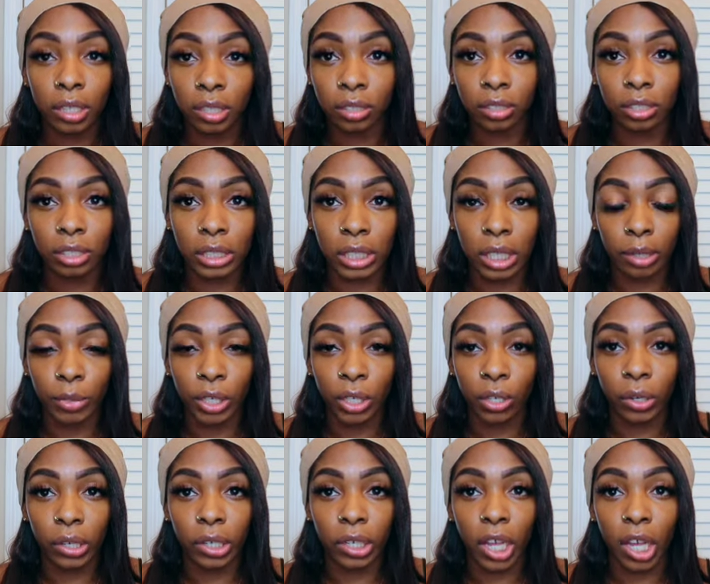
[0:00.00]
just let me know
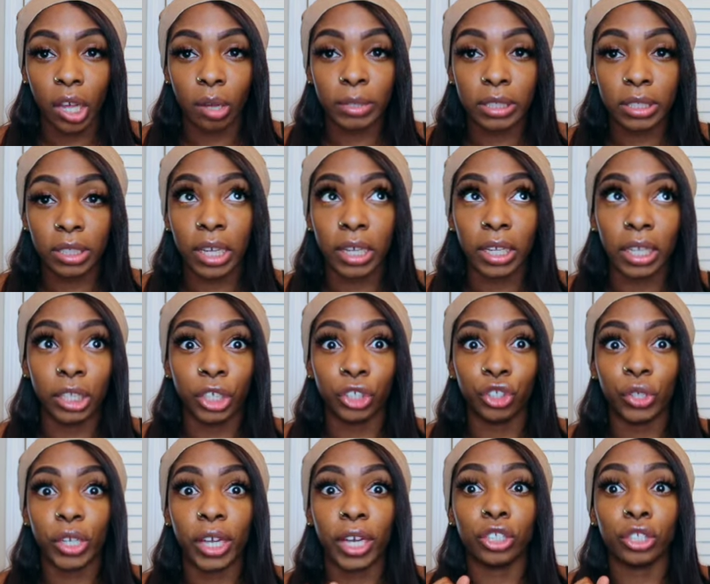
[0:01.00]
in the comments and I can let you
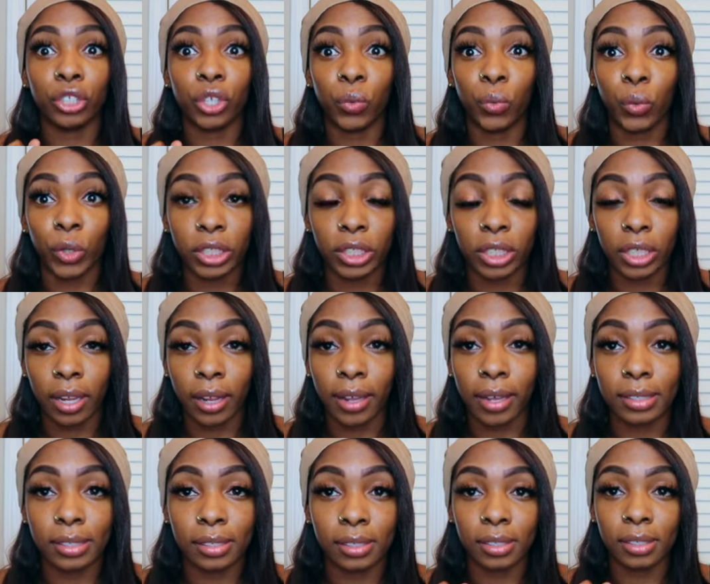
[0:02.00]
guys know which
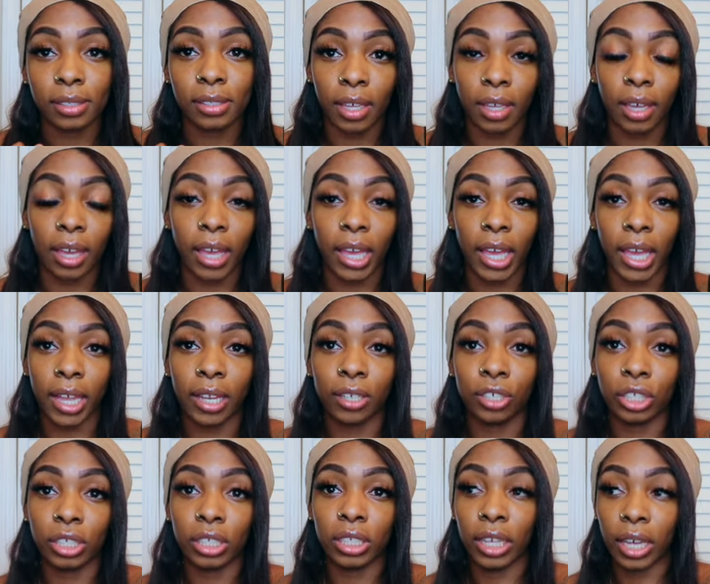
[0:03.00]
classes that I
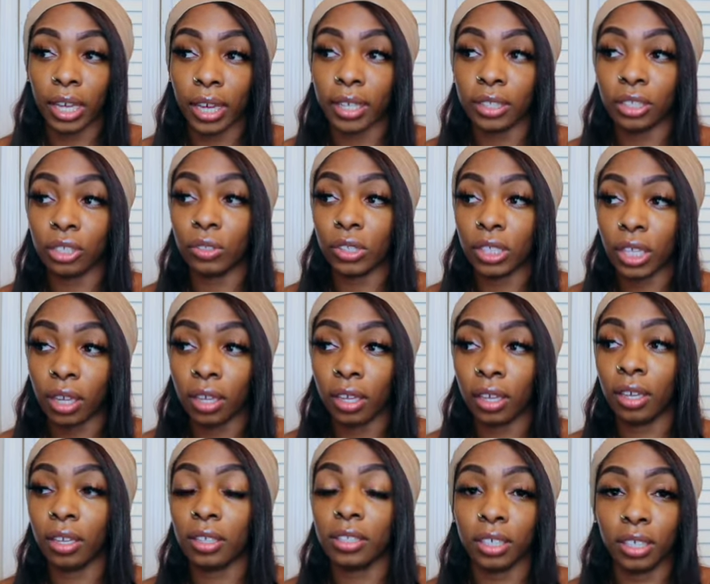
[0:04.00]
actually had to take
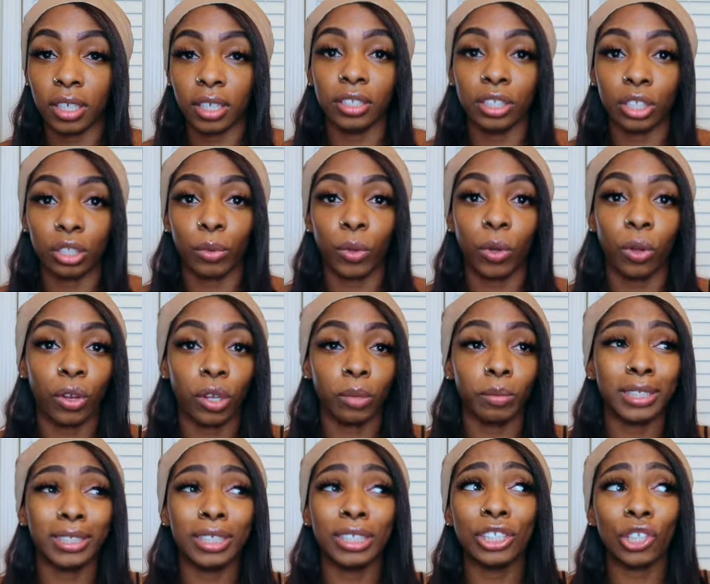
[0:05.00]
to get into the program,
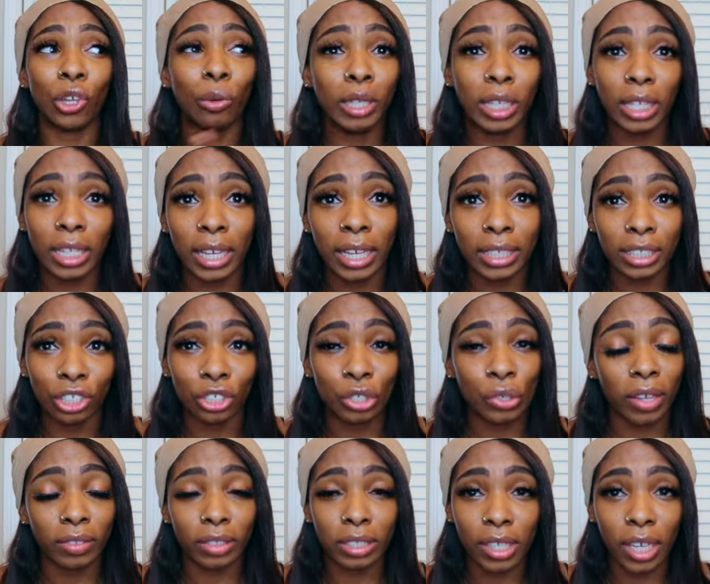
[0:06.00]
because there's so many classes you
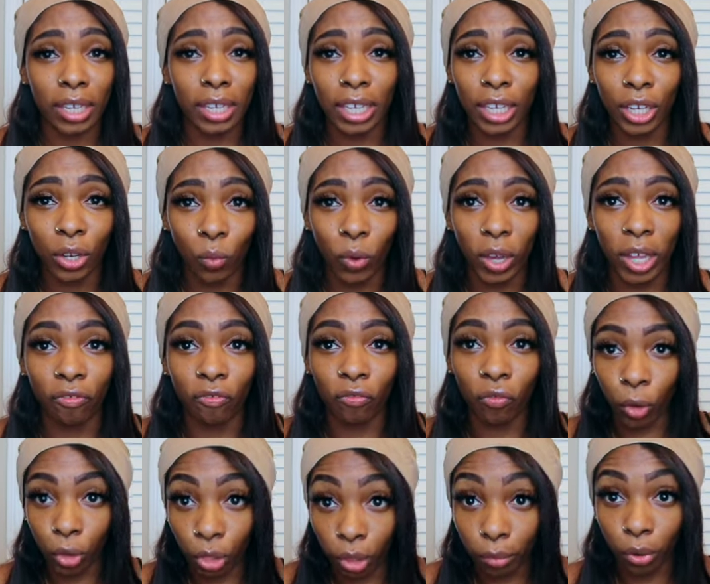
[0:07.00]
have to take anyway
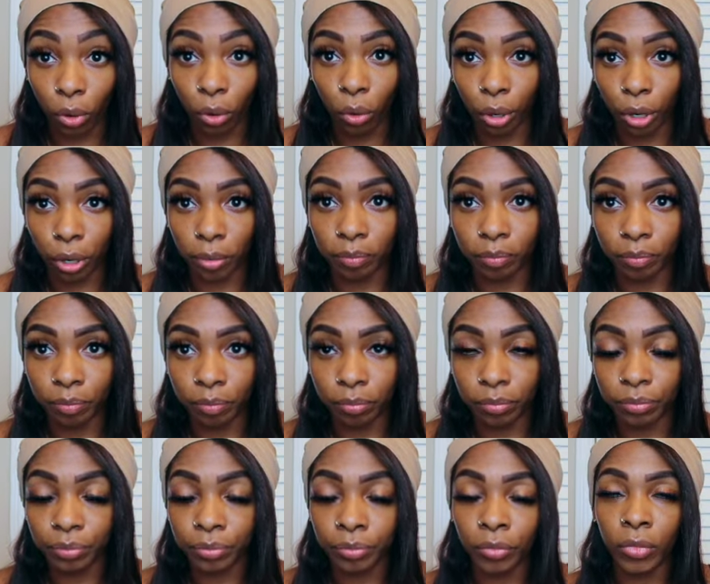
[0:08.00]
for the program.
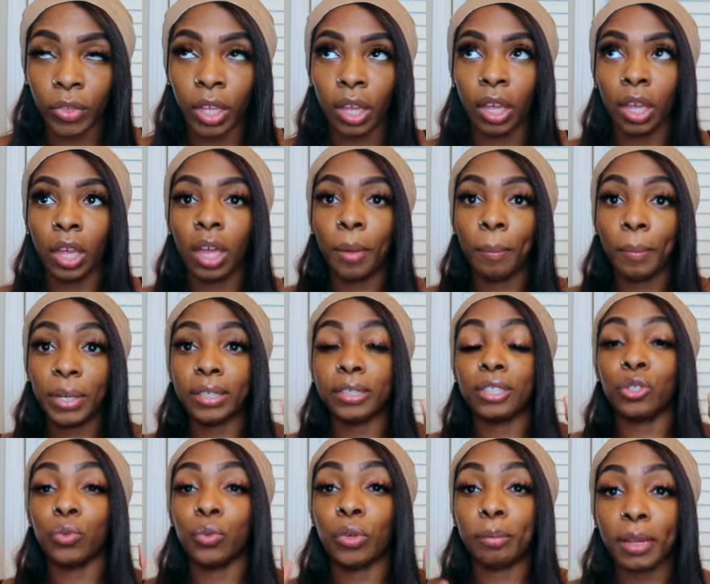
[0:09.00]
But
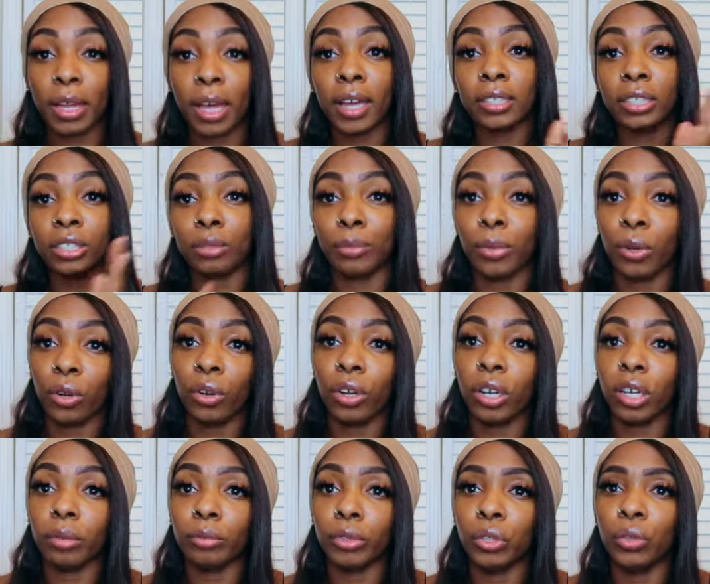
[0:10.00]
to apply to the
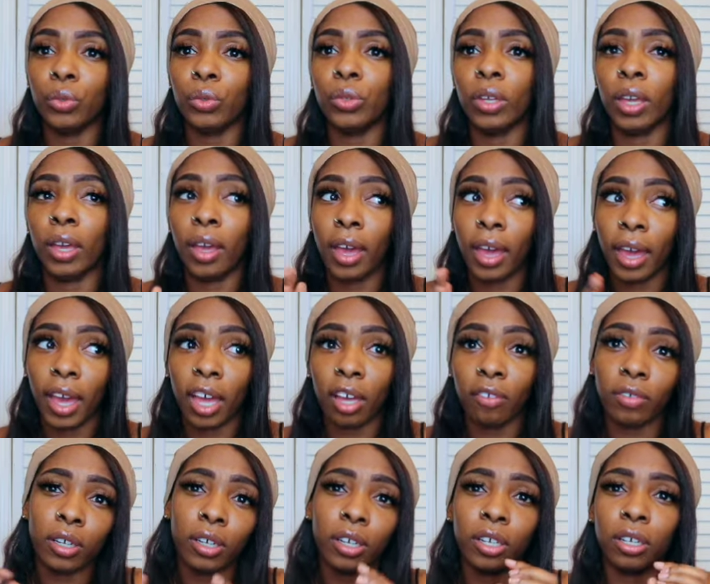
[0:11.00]
program, you
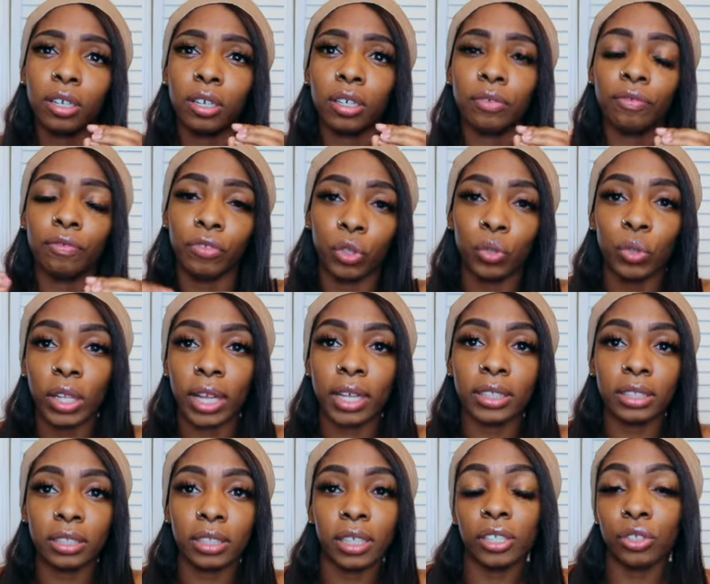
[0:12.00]
have a few
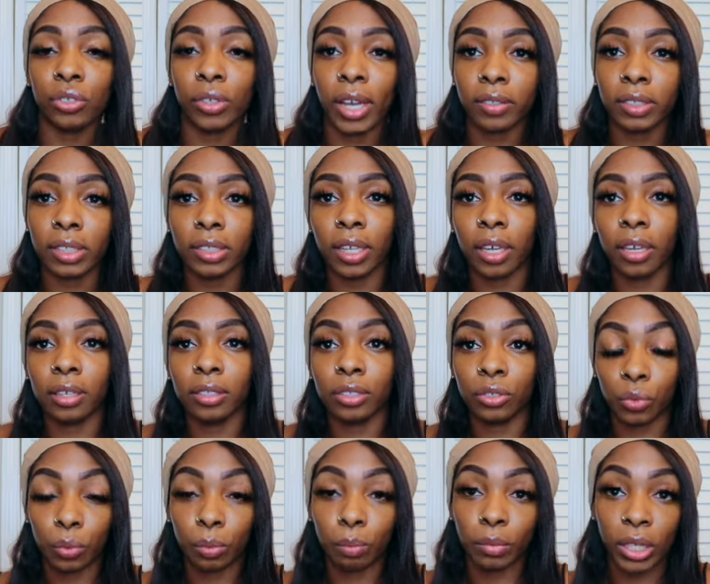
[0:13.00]
classes that you have to take
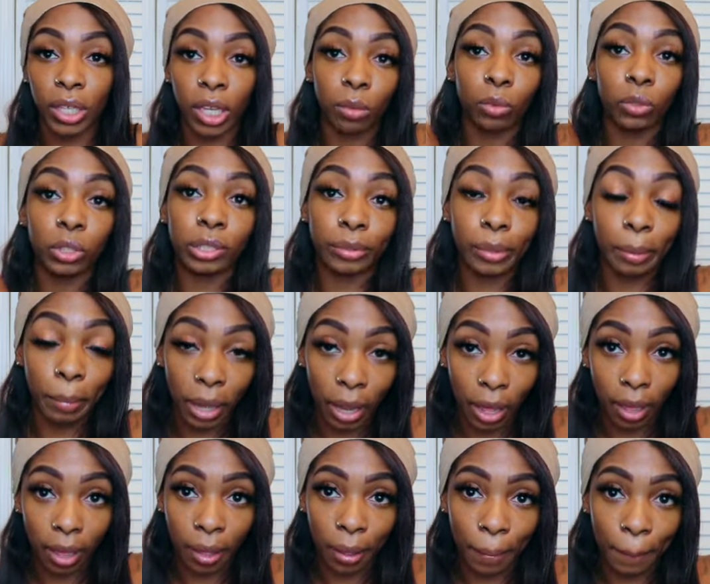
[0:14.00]
to be able to apply.